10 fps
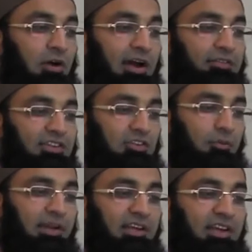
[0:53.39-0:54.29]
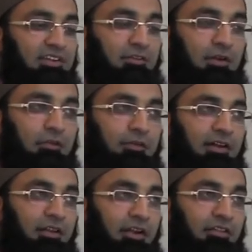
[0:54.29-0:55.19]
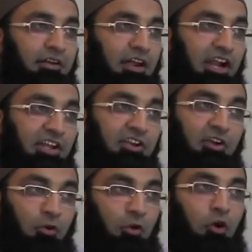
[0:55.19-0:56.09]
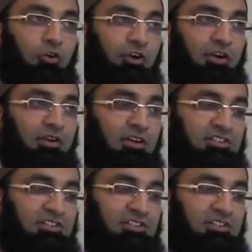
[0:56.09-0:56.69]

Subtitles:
I have seen so many cases where father hit their 18-year-old daughter